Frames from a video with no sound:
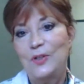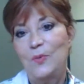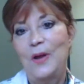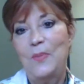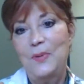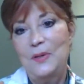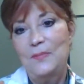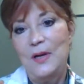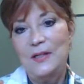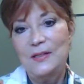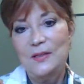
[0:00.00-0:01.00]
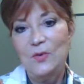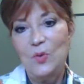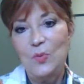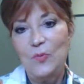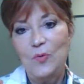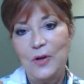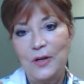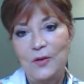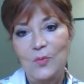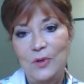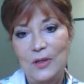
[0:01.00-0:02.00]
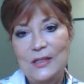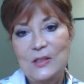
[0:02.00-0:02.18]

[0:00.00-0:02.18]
to ripen in my soul before I could really